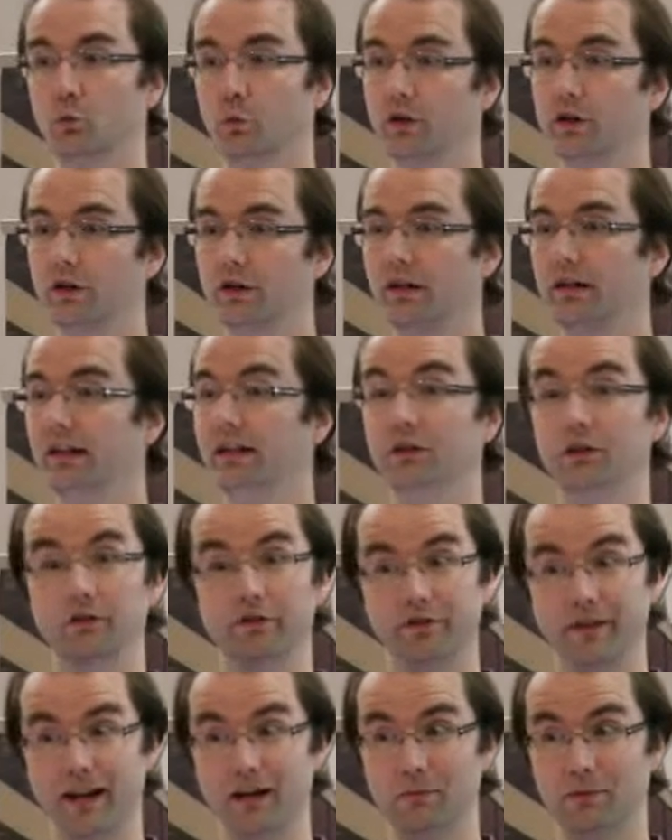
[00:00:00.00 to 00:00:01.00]
work, in your
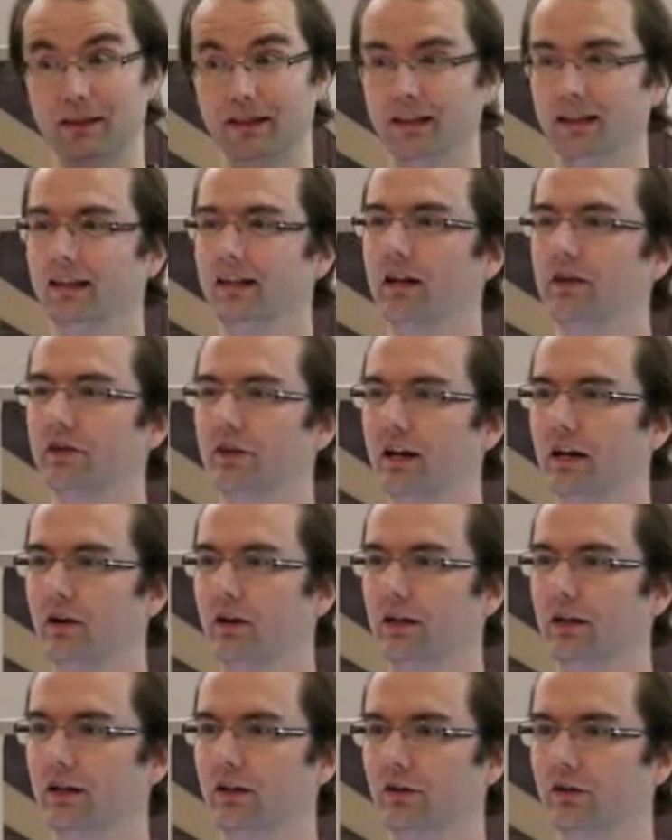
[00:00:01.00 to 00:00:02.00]
family, in other
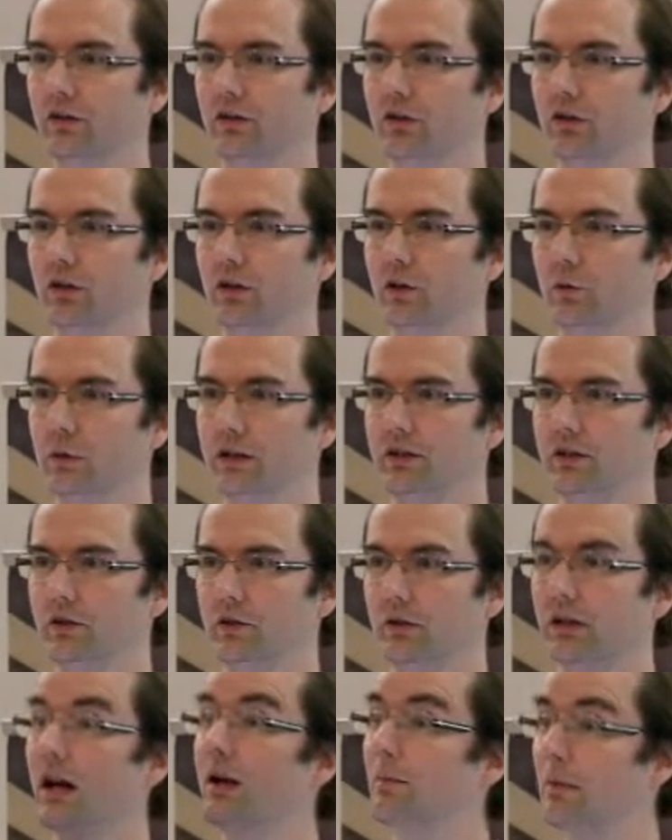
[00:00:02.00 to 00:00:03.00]
areas, to when
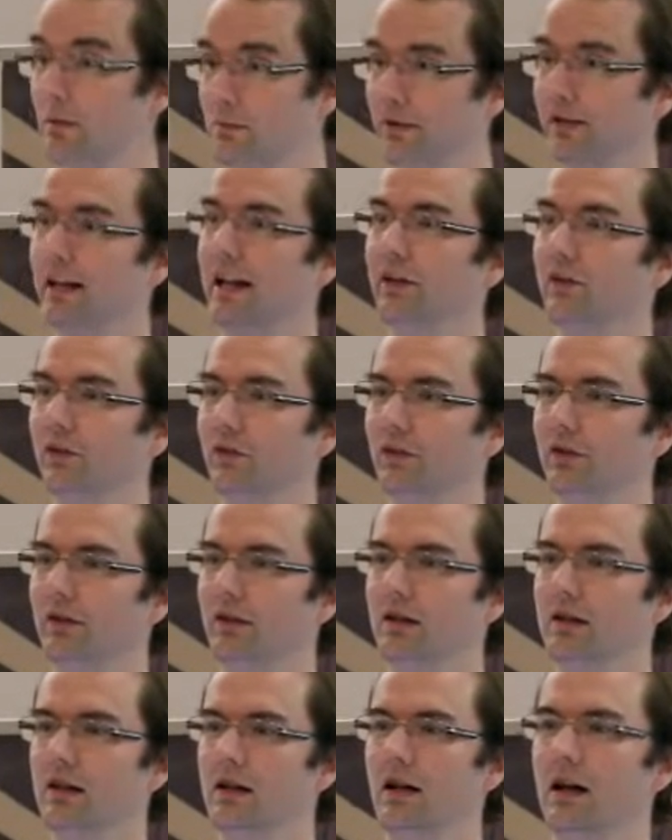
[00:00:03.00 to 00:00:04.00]
you come up against
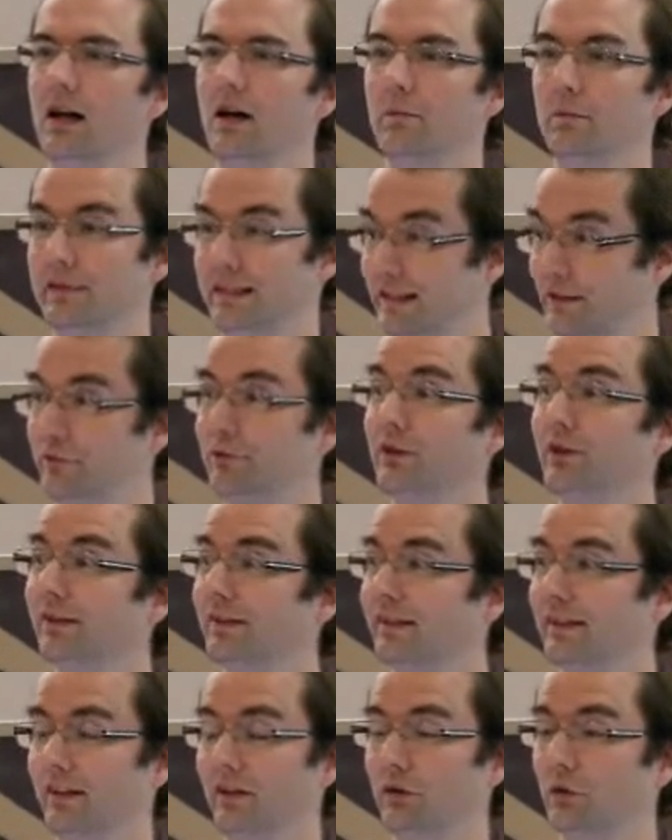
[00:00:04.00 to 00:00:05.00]

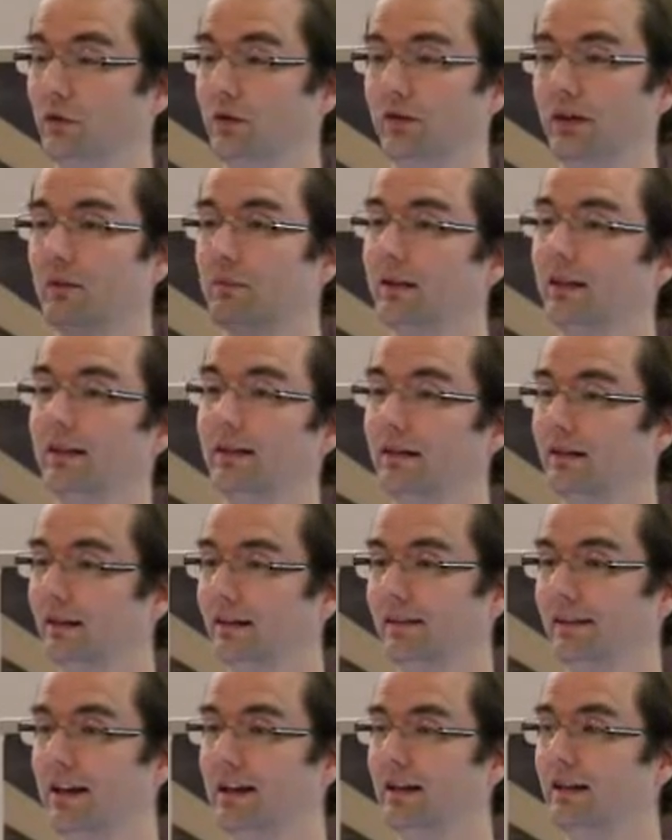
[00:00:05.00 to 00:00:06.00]
differences or something that
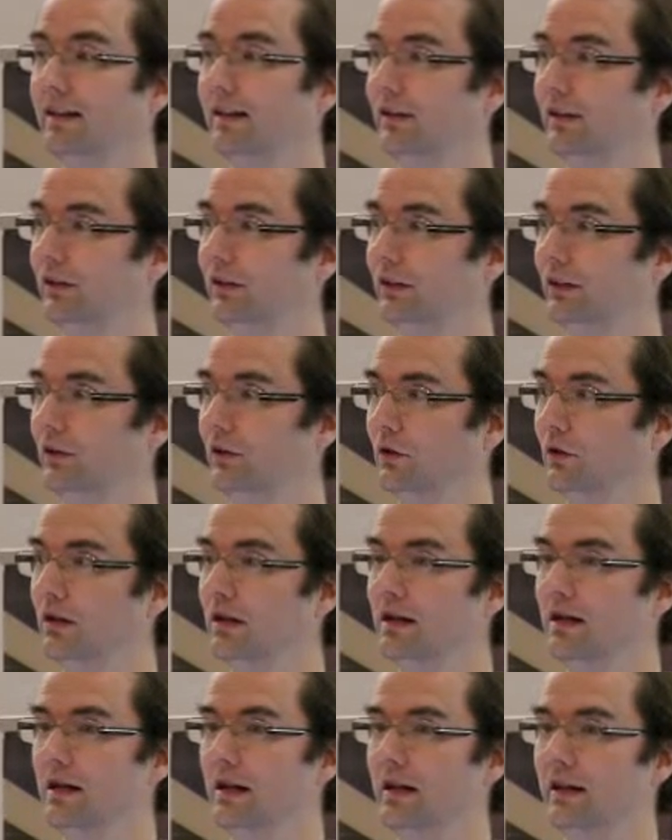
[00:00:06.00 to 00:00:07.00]
is alien to you,
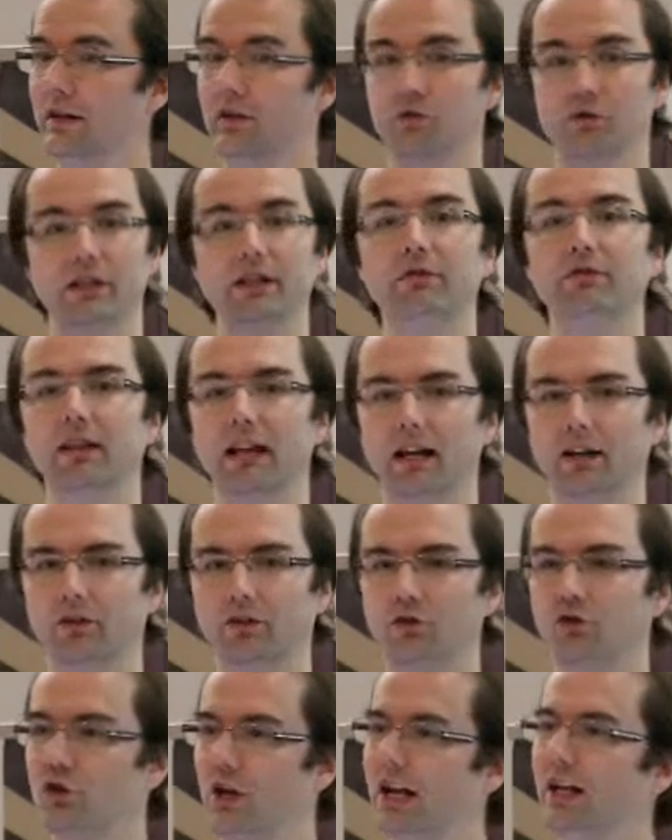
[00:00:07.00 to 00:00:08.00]
the
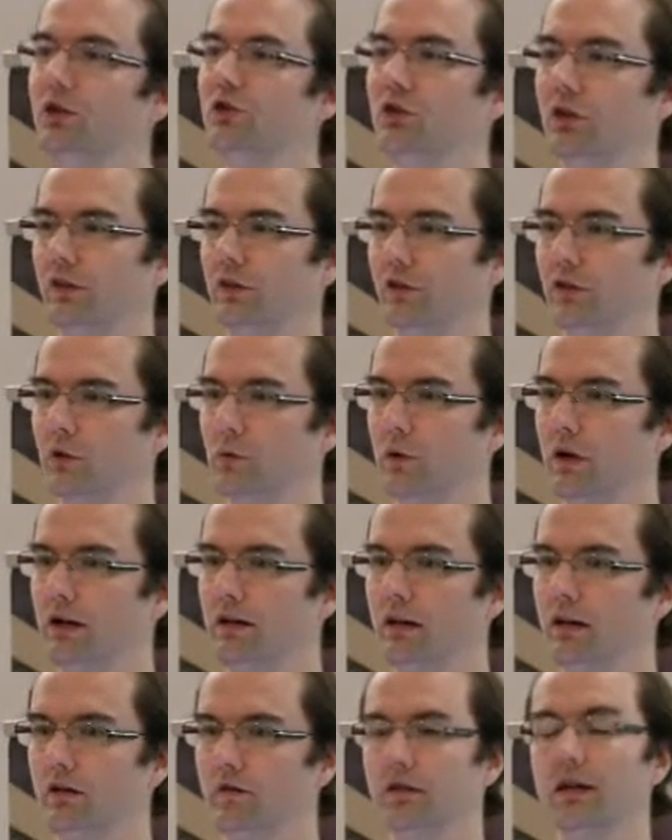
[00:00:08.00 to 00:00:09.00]
reflex changes to one
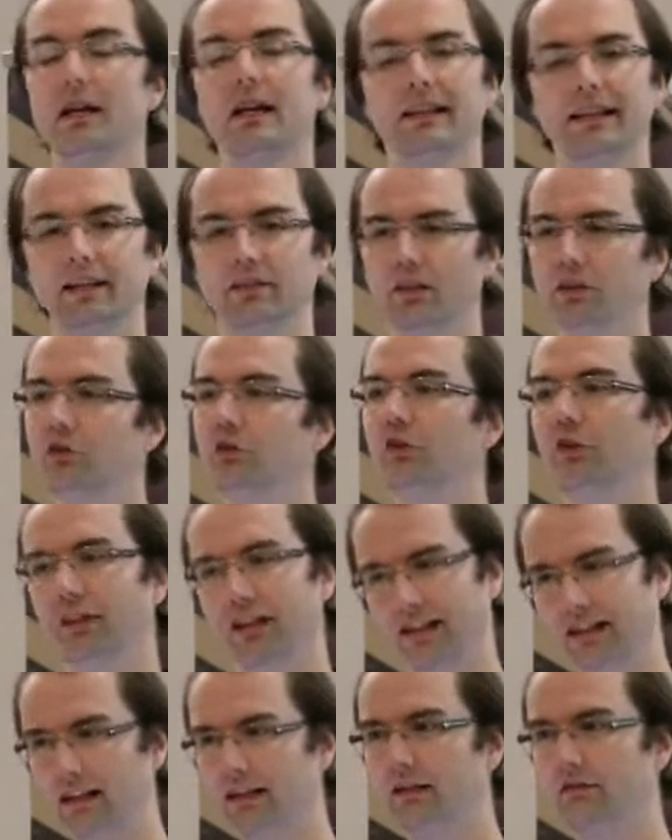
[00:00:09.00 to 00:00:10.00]
of, that's interesting,
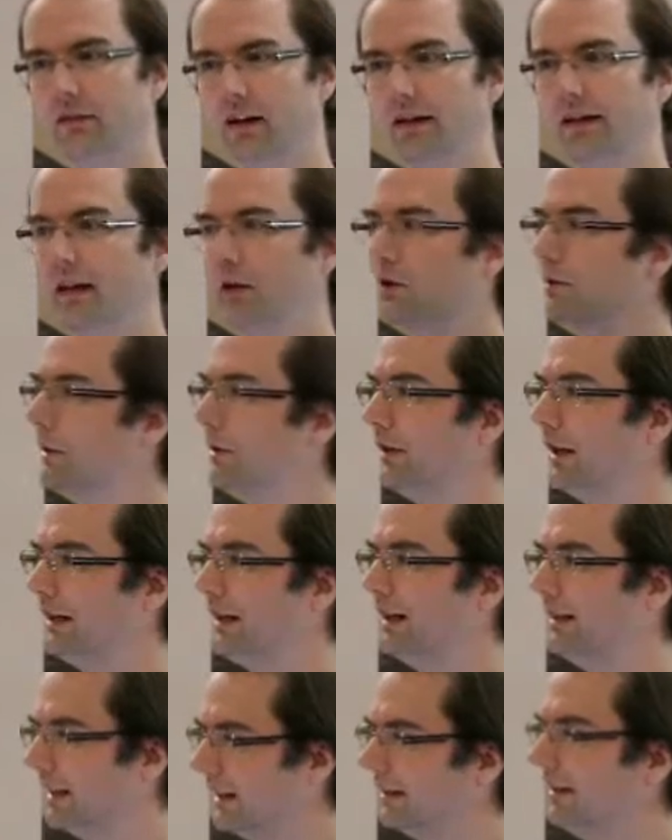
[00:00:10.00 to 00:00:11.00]
I'd like to find out about that,
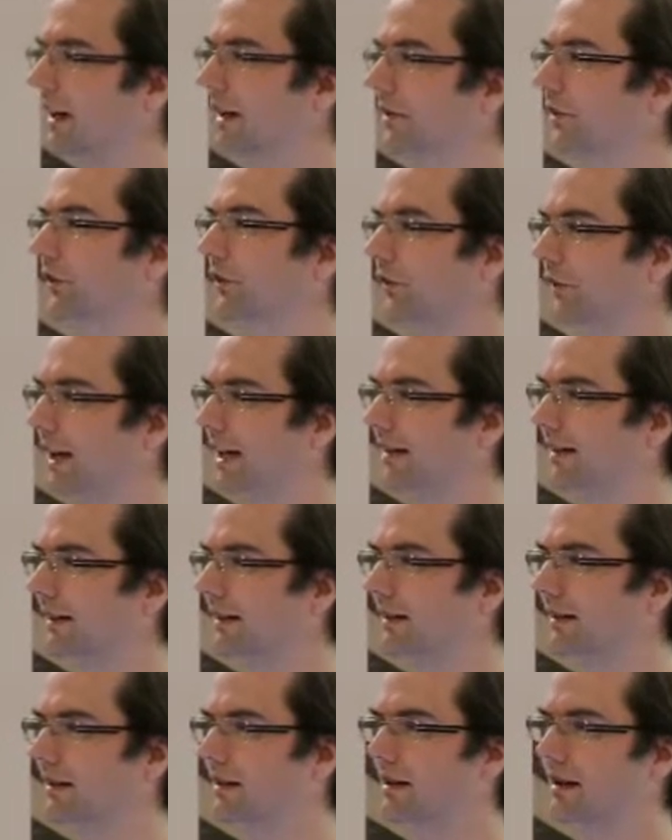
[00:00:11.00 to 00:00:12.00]
I'd like to understand it,